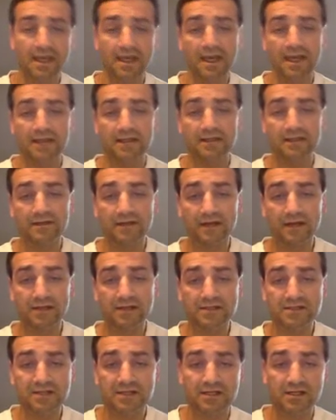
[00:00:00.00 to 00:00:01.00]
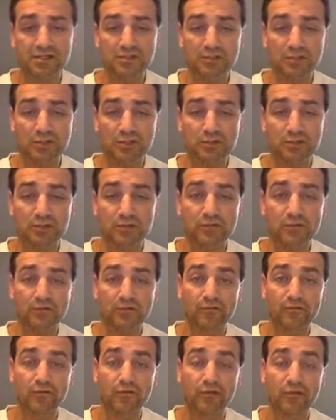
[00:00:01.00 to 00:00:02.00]
And on the outside it's much, much
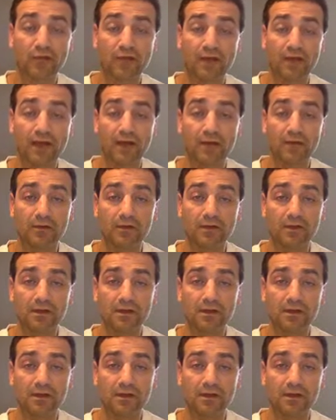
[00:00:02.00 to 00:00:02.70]
further out